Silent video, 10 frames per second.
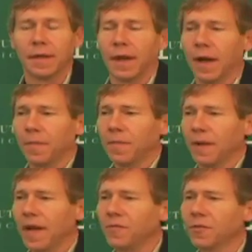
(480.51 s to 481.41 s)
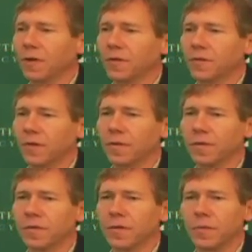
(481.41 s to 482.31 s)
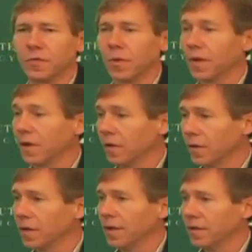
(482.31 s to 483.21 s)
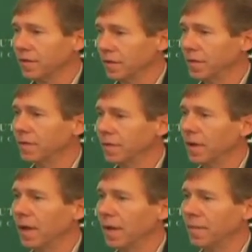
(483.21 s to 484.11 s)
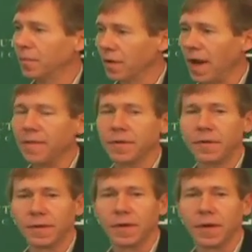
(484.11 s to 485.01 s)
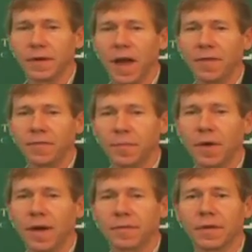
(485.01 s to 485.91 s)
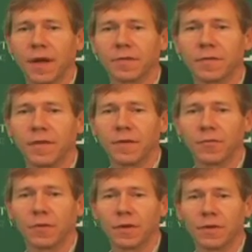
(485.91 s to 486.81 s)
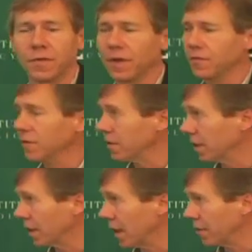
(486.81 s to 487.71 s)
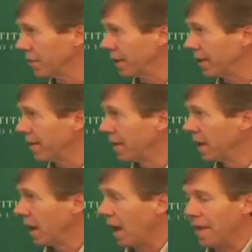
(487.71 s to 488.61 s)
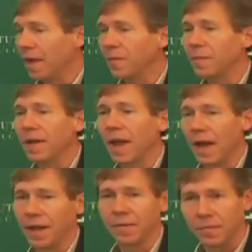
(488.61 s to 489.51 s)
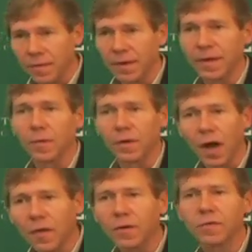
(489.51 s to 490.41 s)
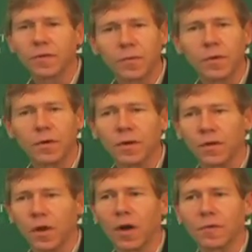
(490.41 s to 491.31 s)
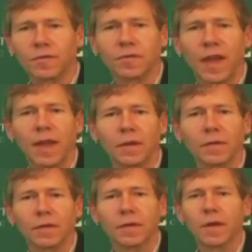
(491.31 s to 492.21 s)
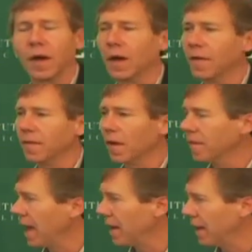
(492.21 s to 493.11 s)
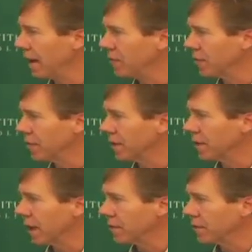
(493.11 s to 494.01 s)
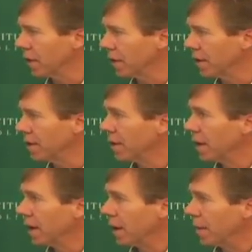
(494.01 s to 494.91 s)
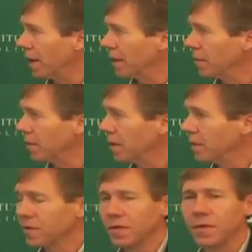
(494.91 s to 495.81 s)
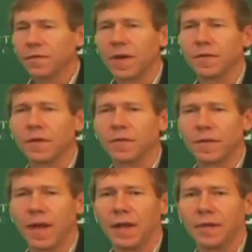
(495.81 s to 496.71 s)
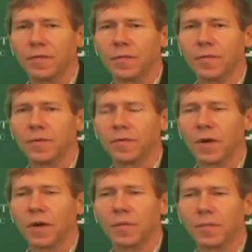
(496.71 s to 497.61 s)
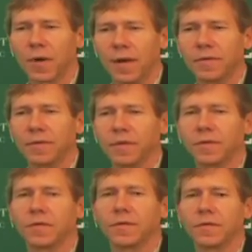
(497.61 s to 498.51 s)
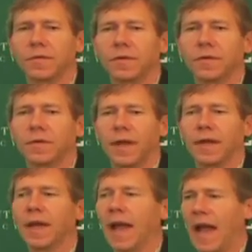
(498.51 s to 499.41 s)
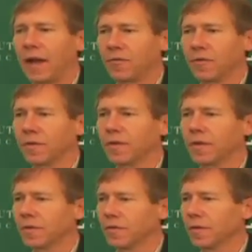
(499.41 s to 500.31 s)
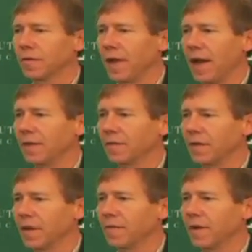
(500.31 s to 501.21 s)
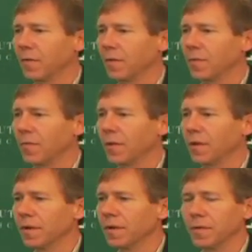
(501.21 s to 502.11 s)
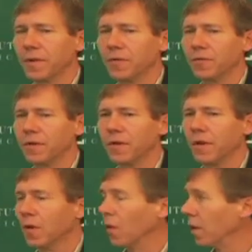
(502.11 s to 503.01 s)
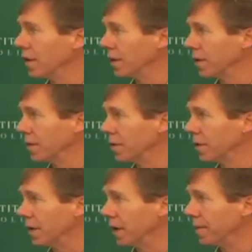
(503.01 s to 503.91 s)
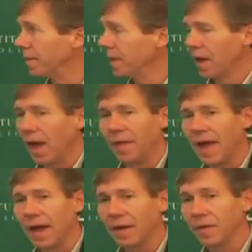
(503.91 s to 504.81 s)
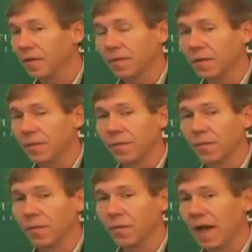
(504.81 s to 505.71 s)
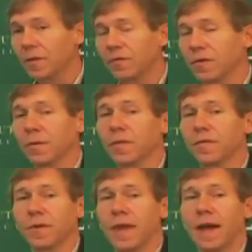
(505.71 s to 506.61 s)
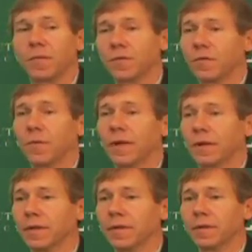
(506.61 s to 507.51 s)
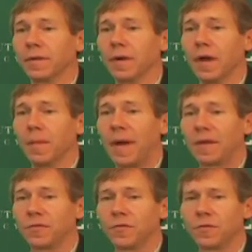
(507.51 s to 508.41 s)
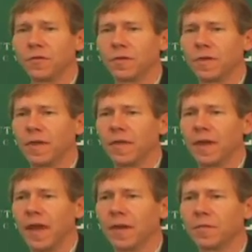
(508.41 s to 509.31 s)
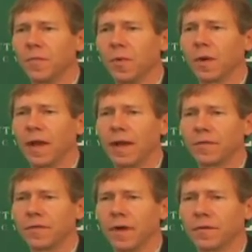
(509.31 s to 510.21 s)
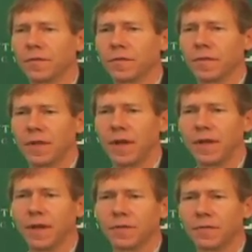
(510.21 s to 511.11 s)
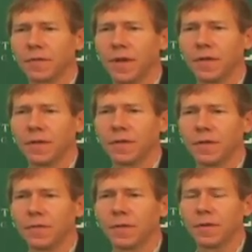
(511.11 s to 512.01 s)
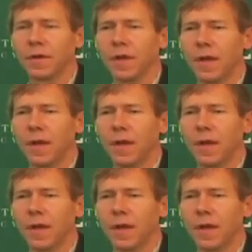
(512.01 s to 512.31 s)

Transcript: Um, the Nature Conservancy was one of the earliest uh, private, not-for-profit conservation organizations in the country, and then we began, and, and there were others that were large-scale uh, of, of that nature that got started. But it really was in the seventies and eighties when we saw private citizens taking action to conserve lands that they felt were important in their region or in their community. And that, the, the ground zero for that was New England. Uh, Massachusetts, I think, has more land trusts than any other state in the Union.